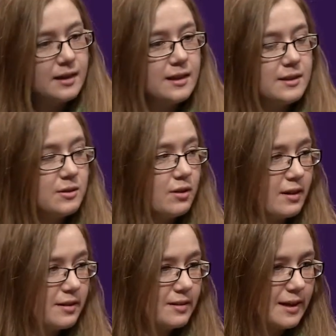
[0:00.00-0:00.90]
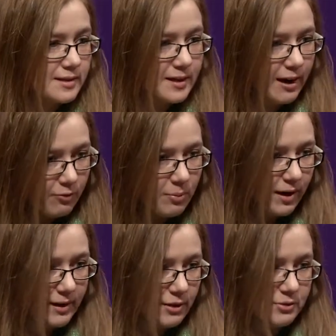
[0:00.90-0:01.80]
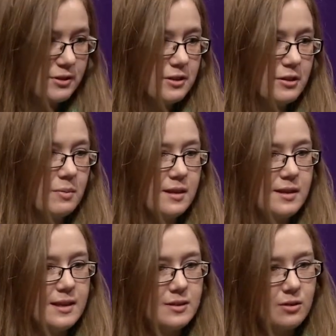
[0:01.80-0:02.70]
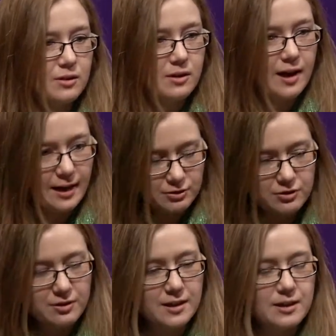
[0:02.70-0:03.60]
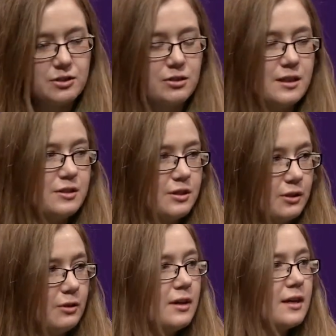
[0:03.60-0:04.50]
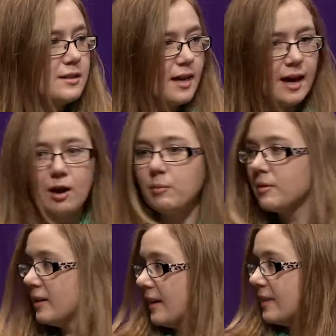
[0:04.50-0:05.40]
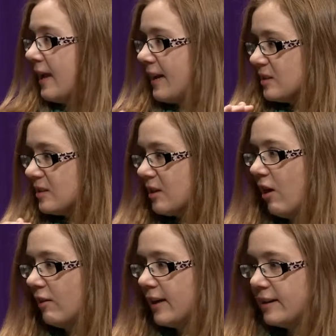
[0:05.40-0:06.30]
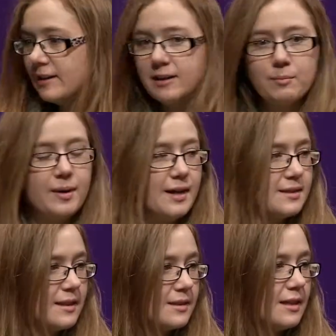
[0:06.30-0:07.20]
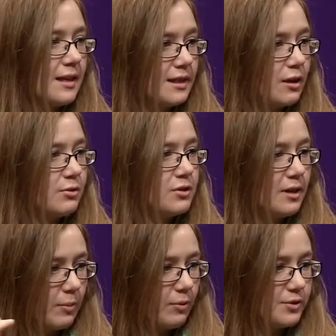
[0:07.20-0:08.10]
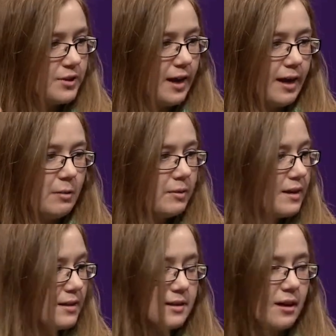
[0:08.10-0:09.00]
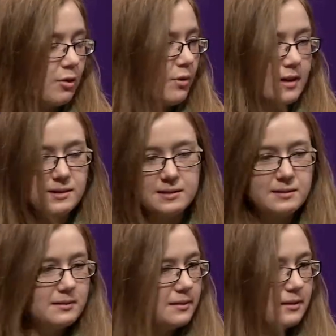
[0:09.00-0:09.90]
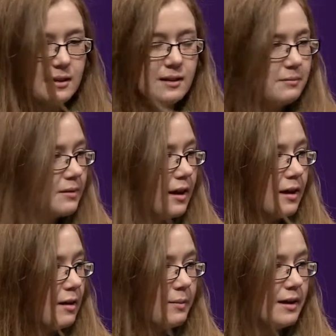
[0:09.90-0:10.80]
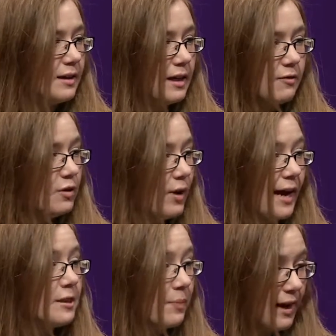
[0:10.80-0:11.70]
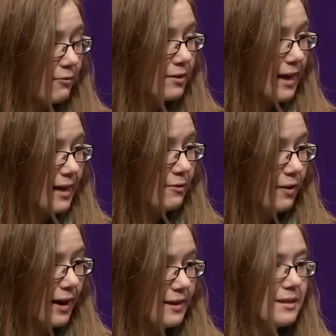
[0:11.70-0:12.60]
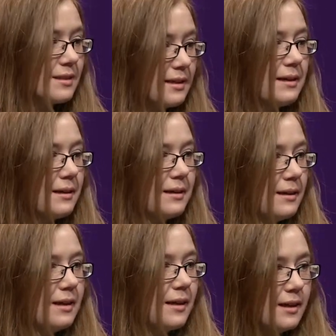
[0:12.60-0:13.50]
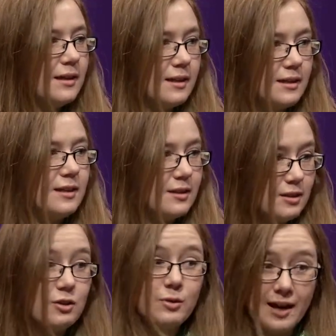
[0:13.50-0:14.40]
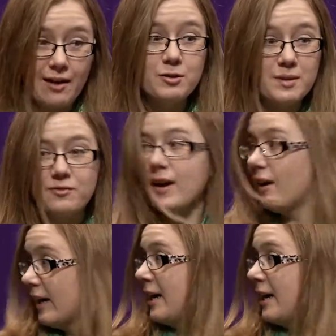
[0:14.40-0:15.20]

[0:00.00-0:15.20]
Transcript: These are the things everybody knows to do, but these are extra things you can do to help get that solid basis and get those numbers up, because otherwise, I mean, if you had to pay for that advice, you would have to be very